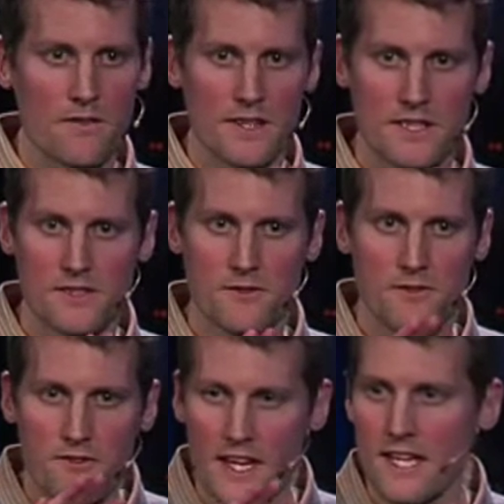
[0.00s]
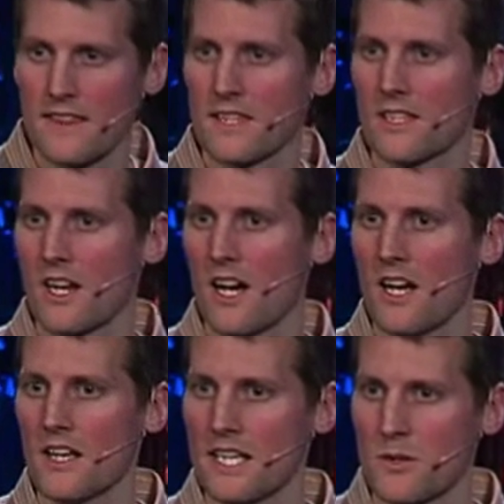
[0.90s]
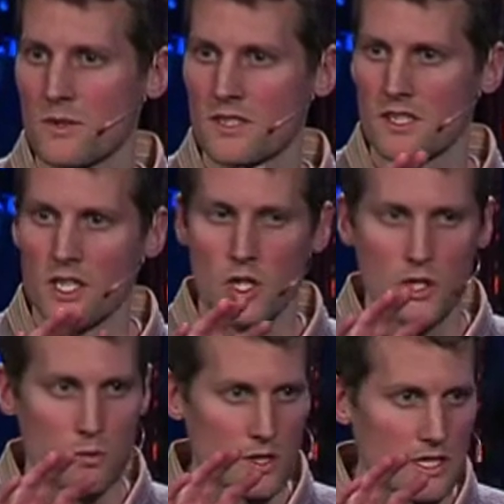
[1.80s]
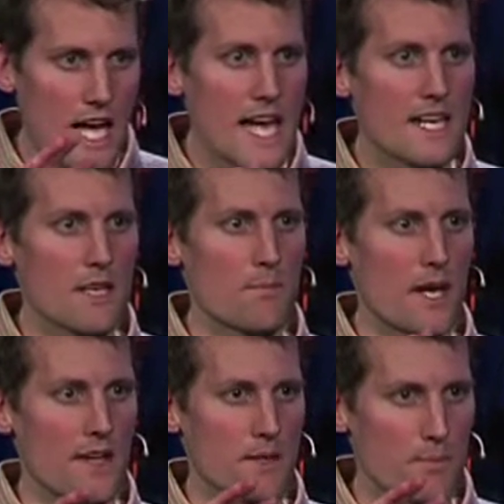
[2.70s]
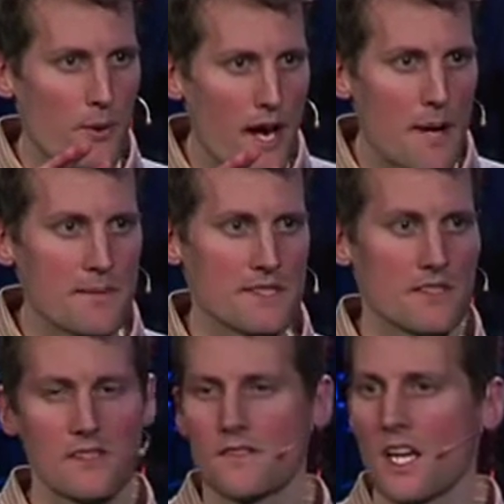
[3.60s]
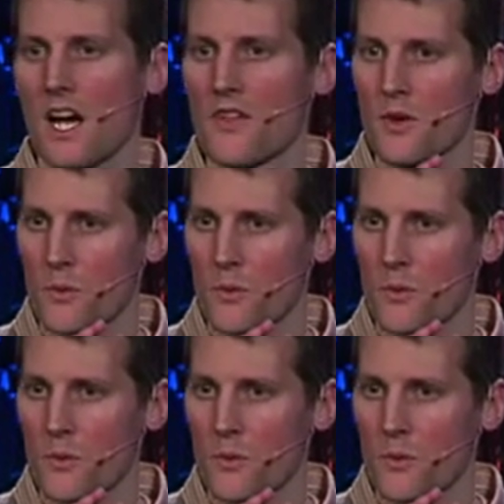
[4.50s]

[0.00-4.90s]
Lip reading: of his faith in God, he was relying upon the promises of God, the